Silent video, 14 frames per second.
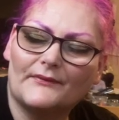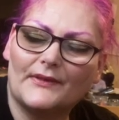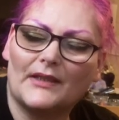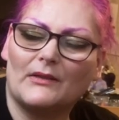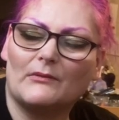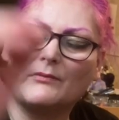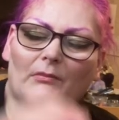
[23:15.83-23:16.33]

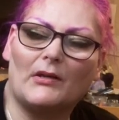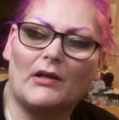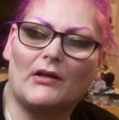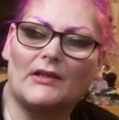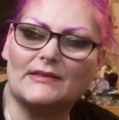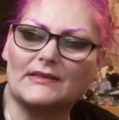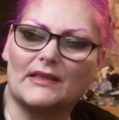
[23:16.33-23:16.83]
thingy with
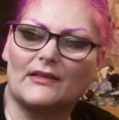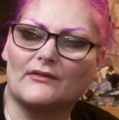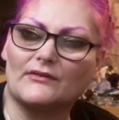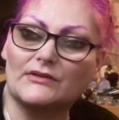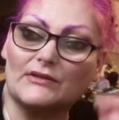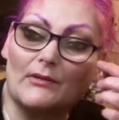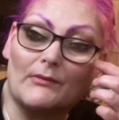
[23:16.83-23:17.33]
my eyes again
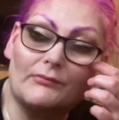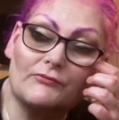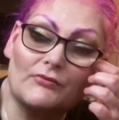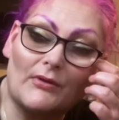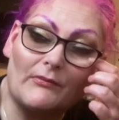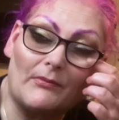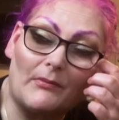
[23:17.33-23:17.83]
because you know I have
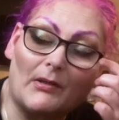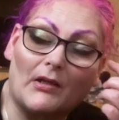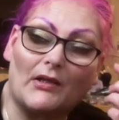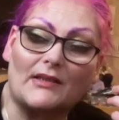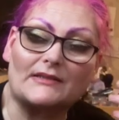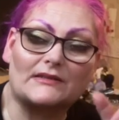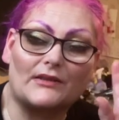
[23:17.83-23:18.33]
trouble with my
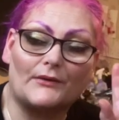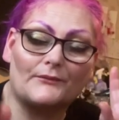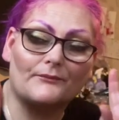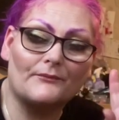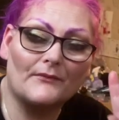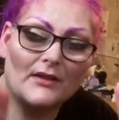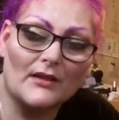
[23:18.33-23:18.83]
eyes so
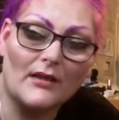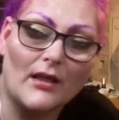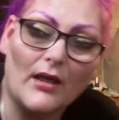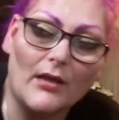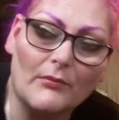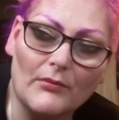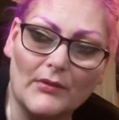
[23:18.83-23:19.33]

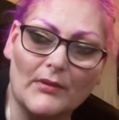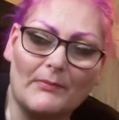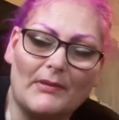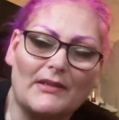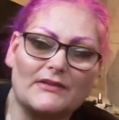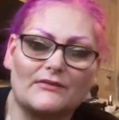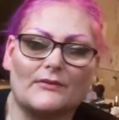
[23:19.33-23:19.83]
I will get
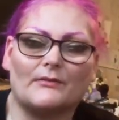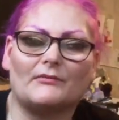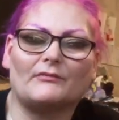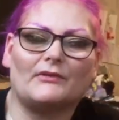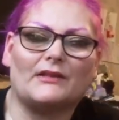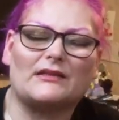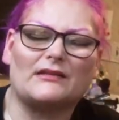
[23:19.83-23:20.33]
back to them
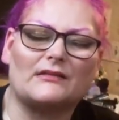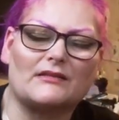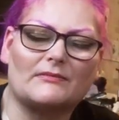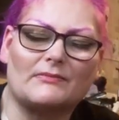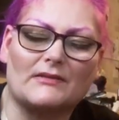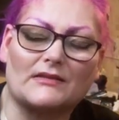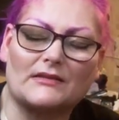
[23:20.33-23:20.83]
reading it's a
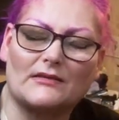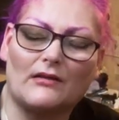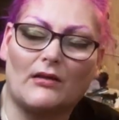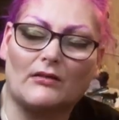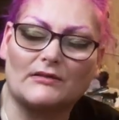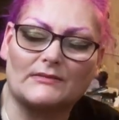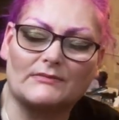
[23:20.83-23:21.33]
bit
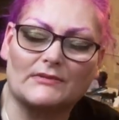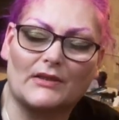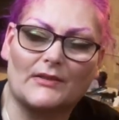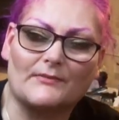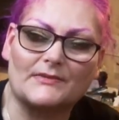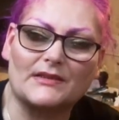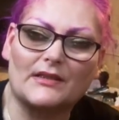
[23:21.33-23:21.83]
hard
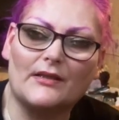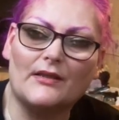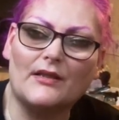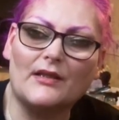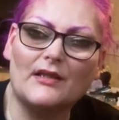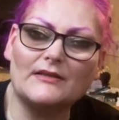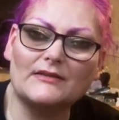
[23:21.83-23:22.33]
sometimes
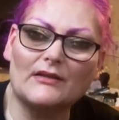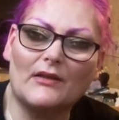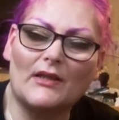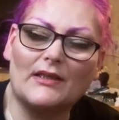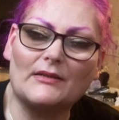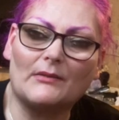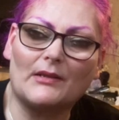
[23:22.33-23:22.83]
so
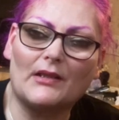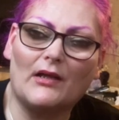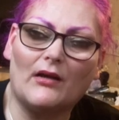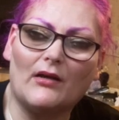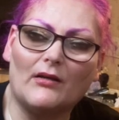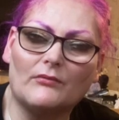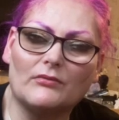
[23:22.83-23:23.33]
anyway
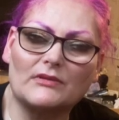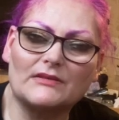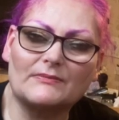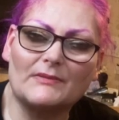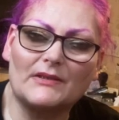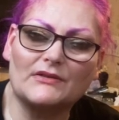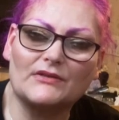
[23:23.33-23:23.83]
I will
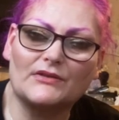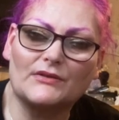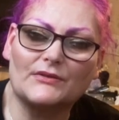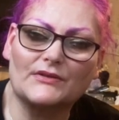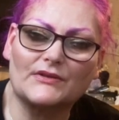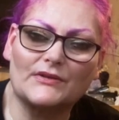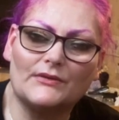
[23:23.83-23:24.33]
speak to you
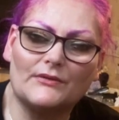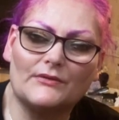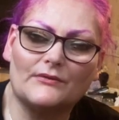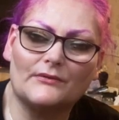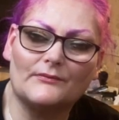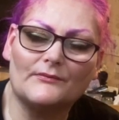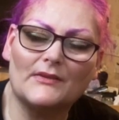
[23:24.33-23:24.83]

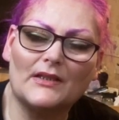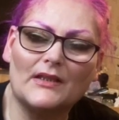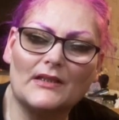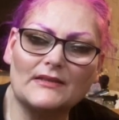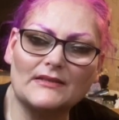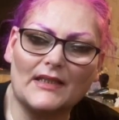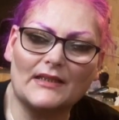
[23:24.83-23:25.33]
soon
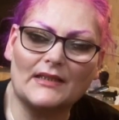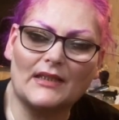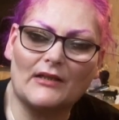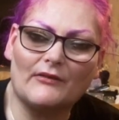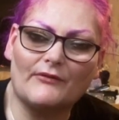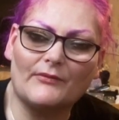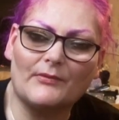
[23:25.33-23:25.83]
take
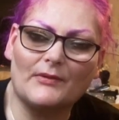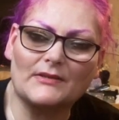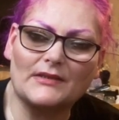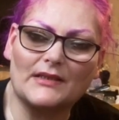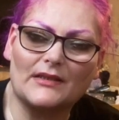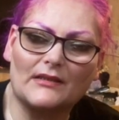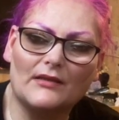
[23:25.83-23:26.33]
care
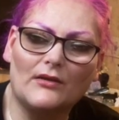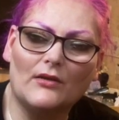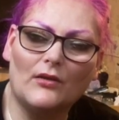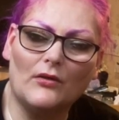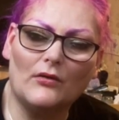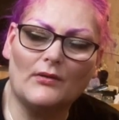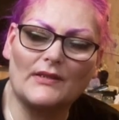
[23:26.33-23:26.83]
everybody
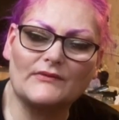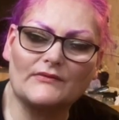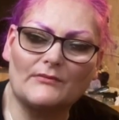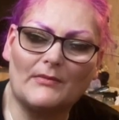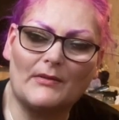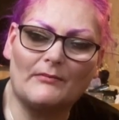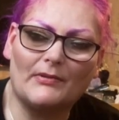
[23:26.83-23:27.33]
always
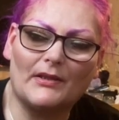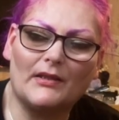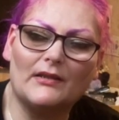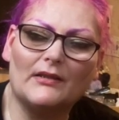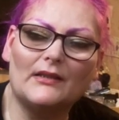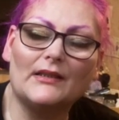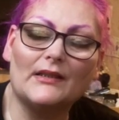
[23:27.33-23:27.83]
remember
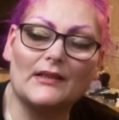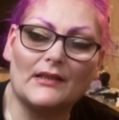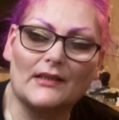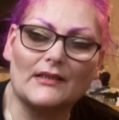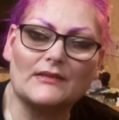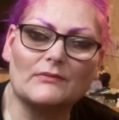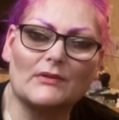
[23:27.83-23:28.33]
it
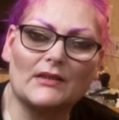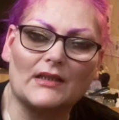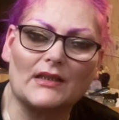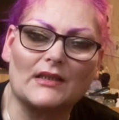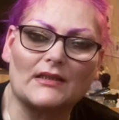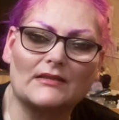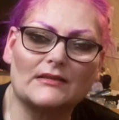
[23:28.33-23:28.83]
is what it
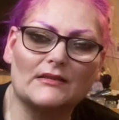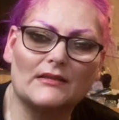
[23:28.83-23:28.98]
is,